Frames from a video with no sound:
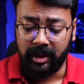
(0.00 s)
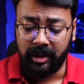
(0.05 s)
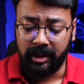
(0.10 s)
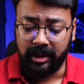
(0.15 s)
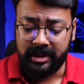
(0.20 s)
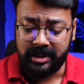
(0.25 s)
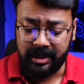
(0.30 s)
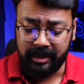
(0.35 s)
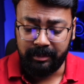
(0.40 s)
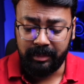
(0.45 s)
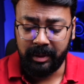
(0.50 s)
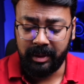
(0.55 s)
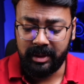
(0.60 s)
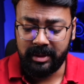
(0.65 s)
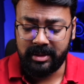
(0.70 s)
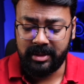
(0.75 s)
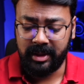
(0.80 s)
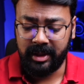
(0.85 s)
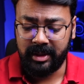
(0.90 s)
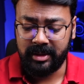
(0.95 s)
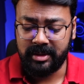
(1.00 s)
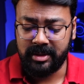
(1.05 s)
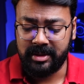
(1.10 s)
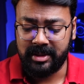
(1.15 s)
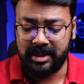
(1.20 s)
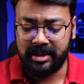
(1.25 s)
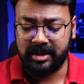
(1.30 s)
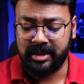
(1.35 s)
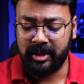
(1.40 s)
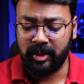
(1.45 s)
Its impedance range is
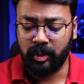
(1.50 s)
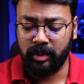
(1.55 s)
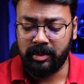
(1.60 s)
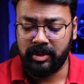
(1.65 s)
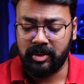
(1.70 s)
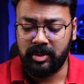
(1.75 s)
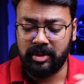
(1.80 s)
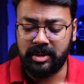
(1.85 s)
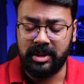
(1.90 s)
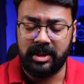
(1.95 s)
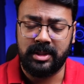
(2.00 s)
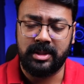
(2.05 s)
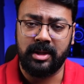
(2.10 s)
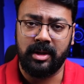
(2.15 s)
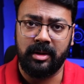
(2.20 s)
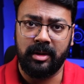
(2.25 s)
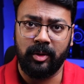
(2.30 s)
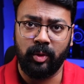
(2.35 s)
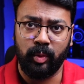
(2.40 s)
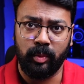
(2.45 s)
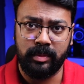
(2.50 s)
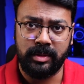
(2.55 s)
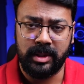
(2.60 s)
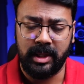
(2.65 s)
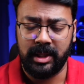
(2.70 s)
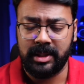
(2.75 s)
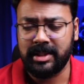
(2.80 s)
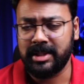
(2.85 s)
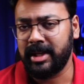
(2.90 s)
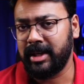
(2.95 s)
16 ohms to 600 ohms,
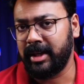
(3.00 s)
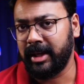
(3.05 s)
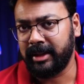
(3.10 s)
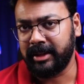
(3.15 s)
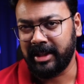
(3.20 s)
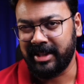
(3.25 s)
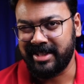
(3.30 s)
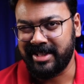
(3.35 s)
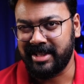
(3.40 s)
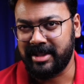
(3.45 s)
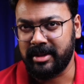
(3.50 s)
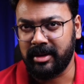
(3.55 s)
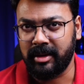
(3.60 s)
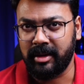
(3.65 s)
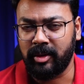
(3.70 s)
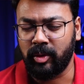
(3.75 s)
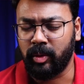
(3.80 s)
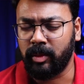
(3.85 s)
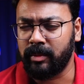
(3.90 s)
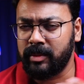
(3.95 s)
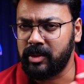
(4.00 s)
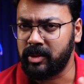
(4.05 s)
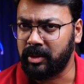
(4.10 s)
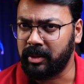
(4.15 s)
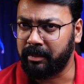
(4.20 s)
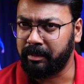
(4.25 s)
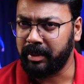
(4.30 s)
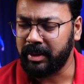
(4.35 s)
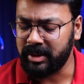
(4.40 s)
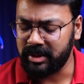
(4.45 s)
and I'll say take that 600 ohms with
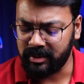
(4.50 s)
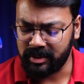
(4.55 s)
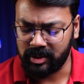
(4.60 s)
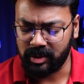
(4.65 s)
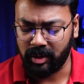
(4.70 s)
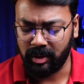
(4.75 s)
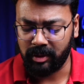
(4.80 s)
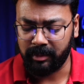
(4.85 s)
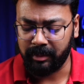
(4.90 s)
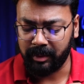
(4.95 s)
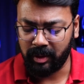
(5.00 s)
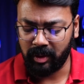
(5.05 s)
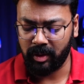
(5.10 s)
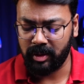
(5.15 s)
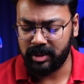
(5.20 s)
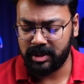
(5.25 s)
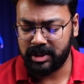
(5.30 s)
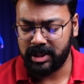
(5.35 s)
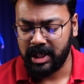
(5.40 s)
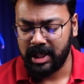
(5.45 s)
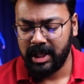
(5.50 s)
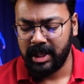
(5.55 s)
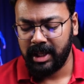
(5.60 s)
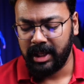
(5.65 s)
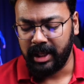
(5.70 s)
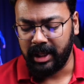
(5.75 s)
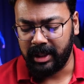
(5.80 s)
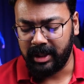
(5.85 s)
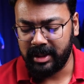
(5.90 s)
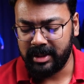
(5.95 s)
a pinch of salt because
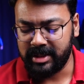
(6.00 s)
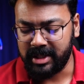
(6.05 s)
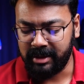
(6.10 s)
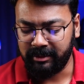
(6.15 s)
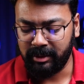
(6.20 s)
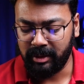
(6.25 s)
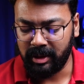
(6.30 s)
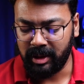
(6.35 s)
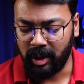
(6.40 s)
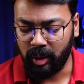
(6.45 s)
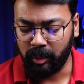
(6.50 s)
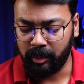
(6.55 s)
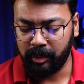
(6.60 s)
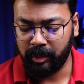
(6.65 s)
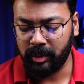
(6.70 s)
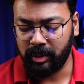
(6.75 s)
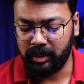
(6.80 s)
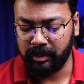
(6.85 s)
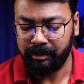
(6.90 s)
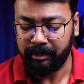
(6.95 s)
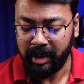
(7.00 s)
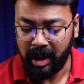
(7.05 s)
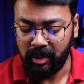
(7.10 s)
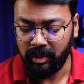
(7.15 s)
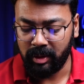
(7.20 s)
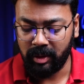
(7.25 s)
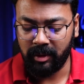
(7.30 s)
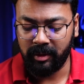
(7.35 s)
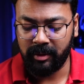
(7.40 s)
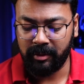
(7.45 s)
it does have an output
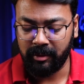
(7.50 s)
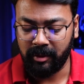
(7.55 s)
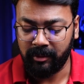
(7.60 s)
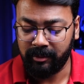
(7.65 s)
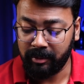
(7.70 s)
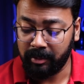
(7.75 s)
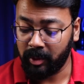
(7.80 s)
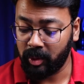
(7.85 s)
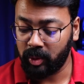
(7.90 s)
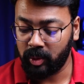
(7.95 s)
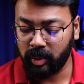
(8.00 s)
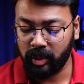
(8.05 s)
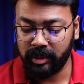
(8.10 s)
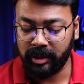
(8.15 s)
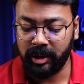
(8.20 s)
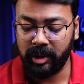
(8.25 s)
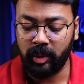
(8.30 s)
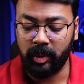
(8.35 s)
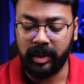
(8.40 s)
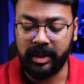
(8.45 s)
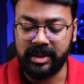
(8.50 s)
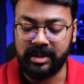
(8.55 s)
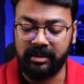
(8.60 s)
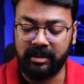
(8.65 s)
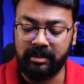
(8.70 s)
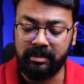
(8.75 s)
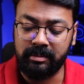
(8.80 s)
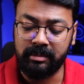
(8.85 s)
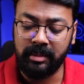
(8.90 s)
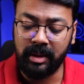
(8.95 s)
power of about
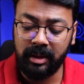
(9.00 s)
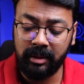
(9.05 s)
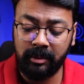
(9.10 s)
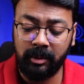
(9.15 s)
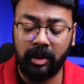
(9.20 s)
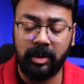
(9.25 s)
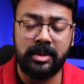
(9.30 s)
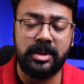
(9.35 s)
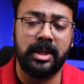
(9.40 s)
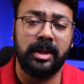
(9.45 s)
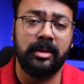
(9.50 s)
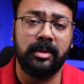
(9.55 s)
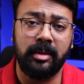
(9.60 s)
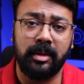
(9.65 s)
227 milliwatts at